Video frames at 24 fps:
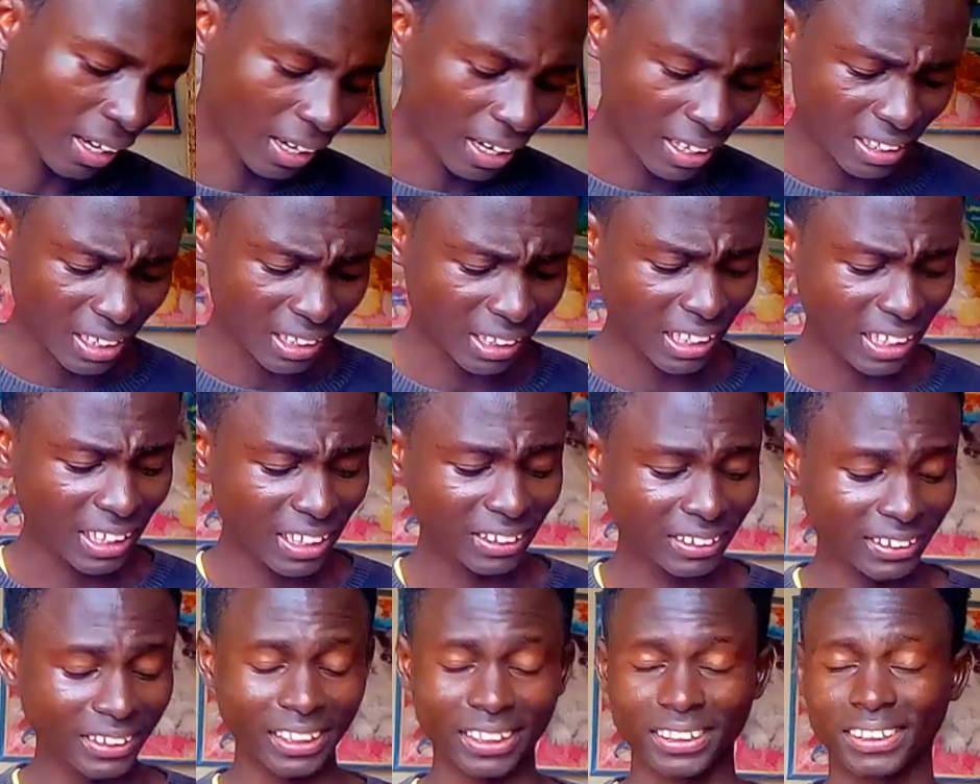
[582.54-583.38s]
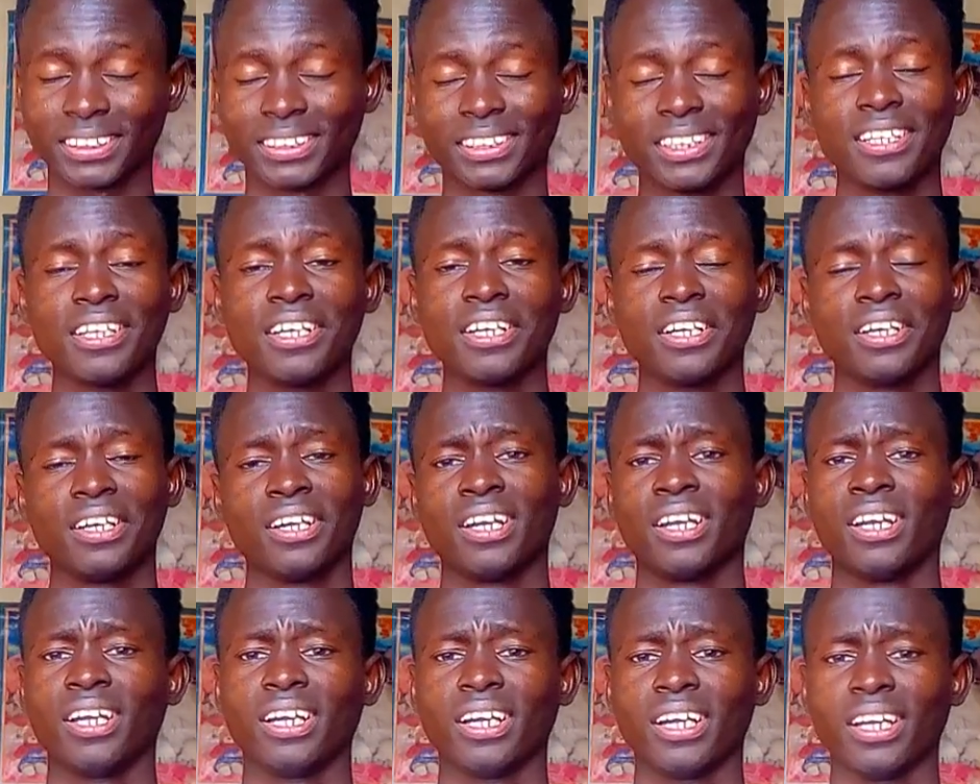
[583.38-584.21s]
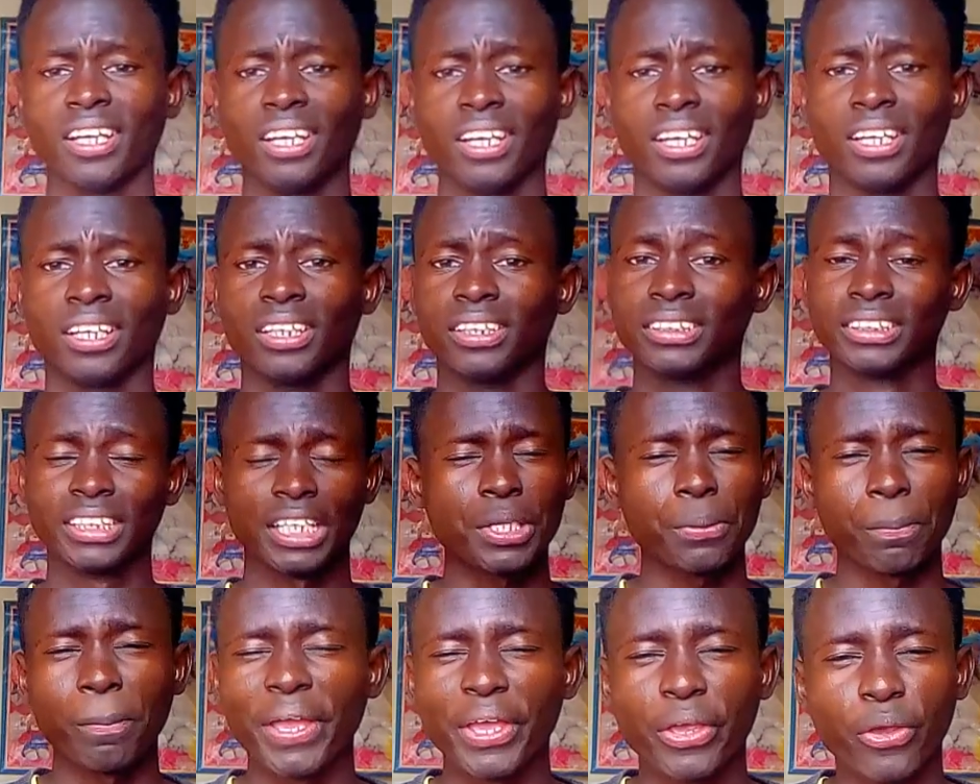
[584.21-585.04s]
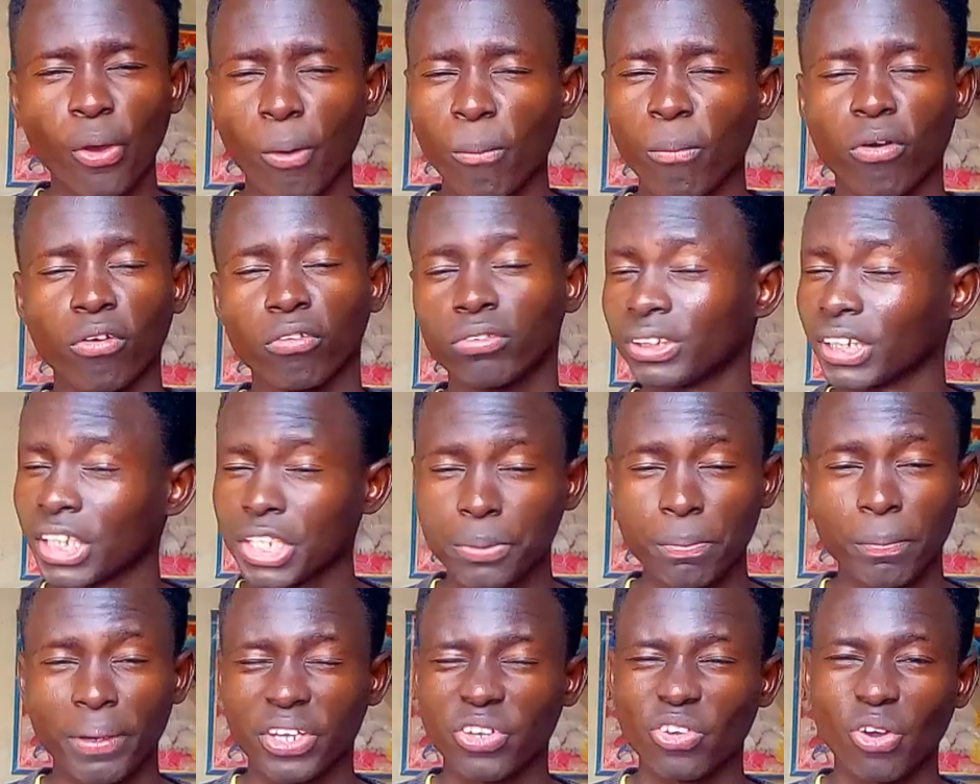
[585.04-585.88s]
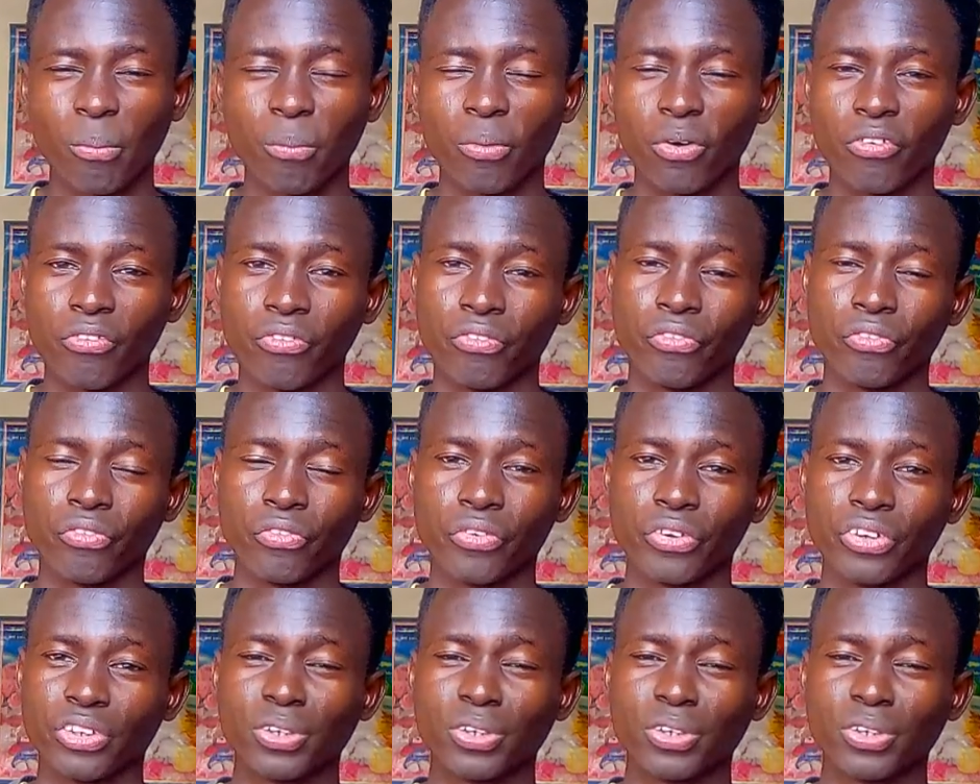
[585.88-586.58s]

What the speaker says: Another thing is just make your move. Just make your move.